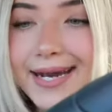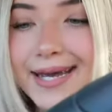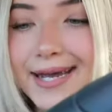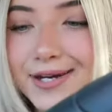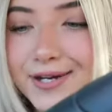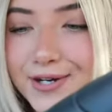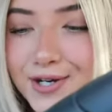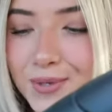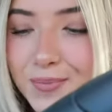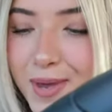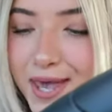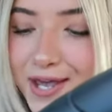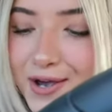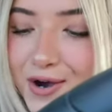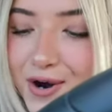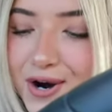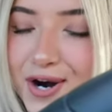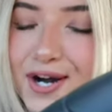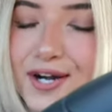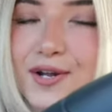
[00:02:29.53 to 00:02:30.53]
I had to get a new bank
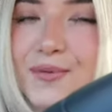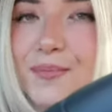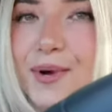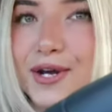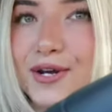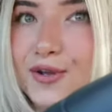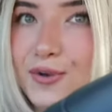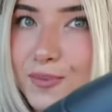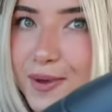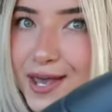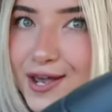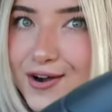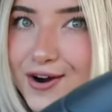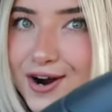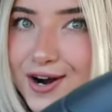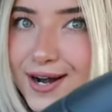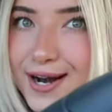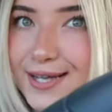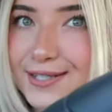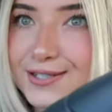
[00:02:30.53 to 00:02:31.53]
card. My new bank
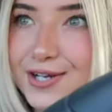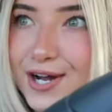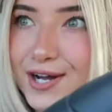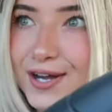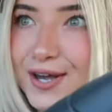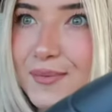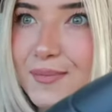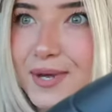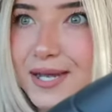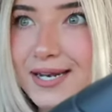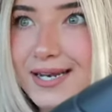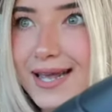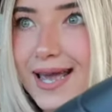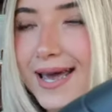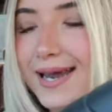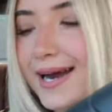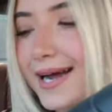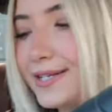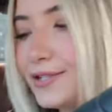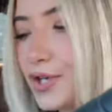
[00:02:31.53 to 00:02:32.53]
card has not come in
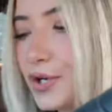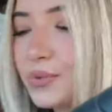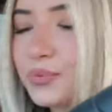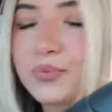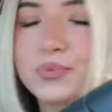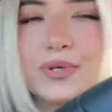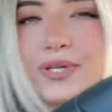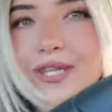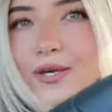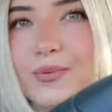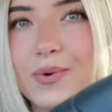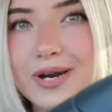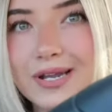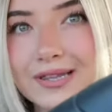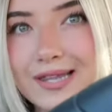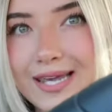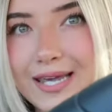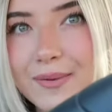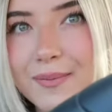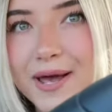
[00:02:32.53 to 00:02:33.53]
yet. I don't really really want to
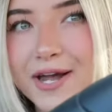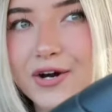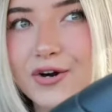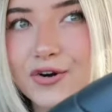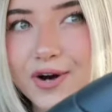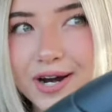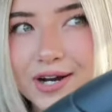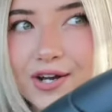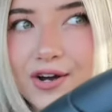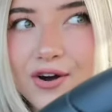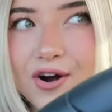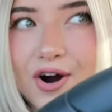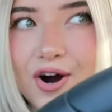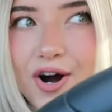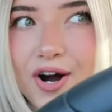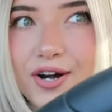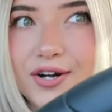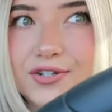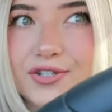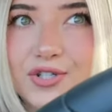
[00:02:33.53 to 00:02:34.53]
link my credit
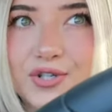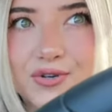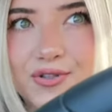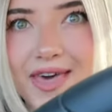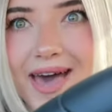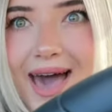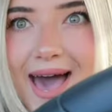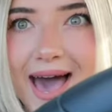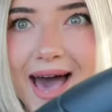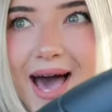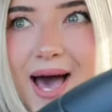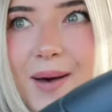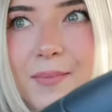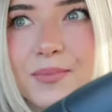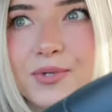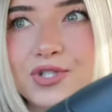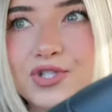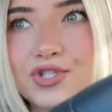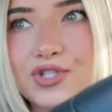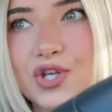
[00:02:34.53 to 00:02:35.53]
card to the
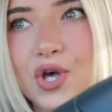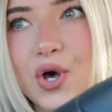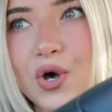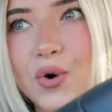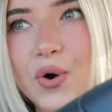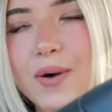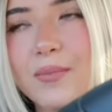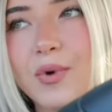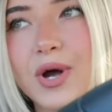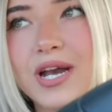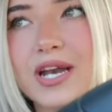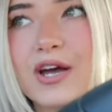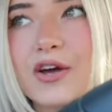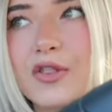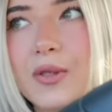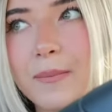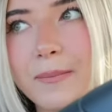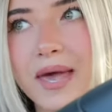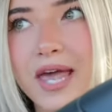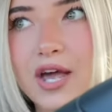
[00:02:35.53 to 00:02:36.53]
app. So I'm waiting
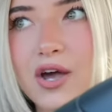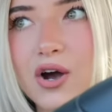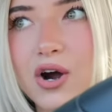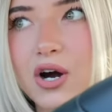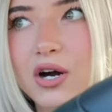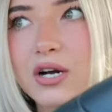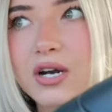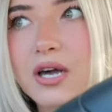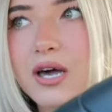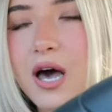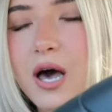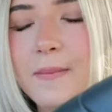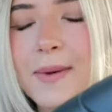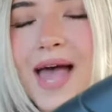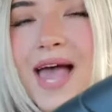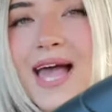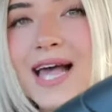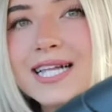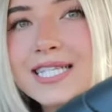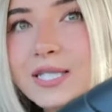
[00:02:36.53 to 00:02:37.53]
on the bank card to come.
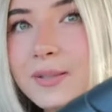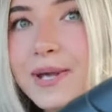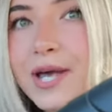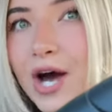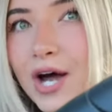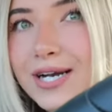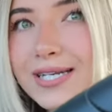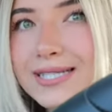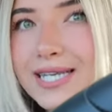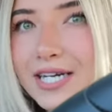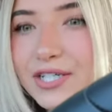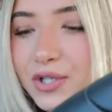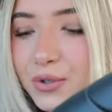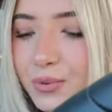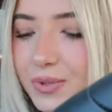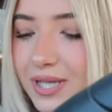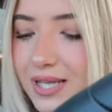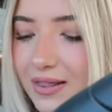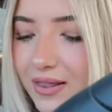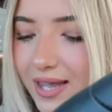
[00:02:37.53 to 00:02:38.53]
To be honest, I
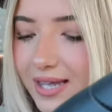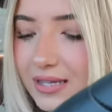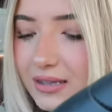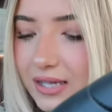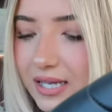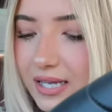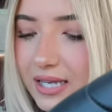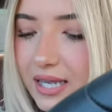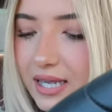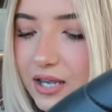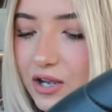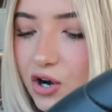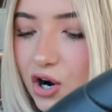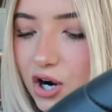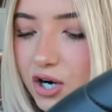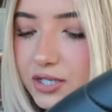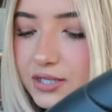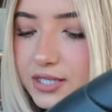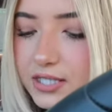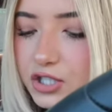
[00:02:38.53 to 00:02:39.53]
don't really like linking
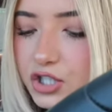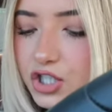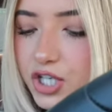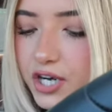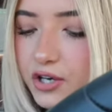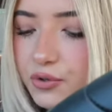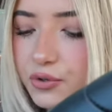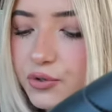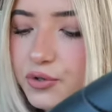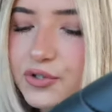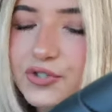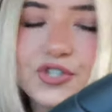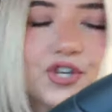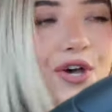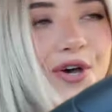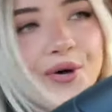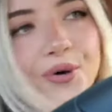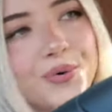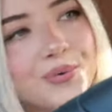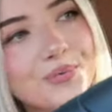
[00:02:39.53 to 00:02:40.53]
cards in general.
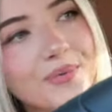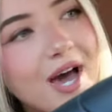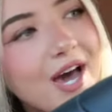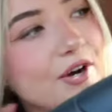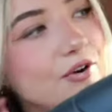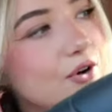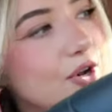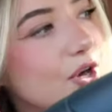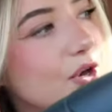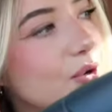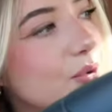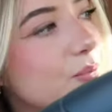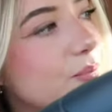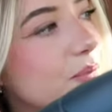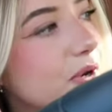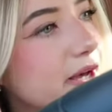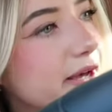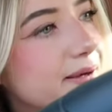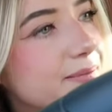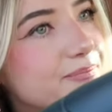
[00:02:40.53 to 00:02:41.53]
So I don't know,
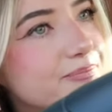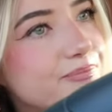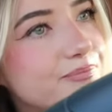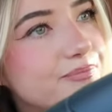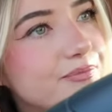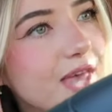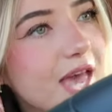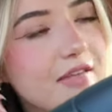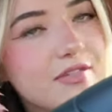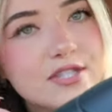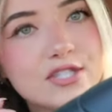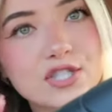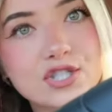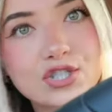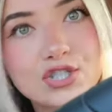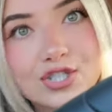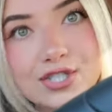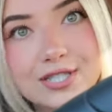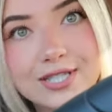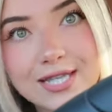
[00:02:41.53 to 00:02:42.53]
but yeah, this
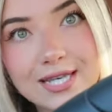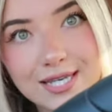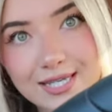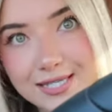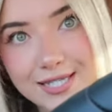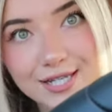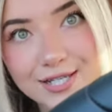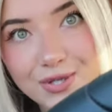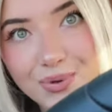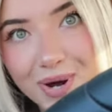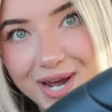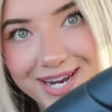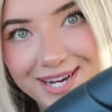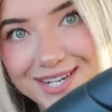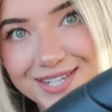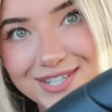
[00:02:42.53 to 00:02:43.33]
is just the easiest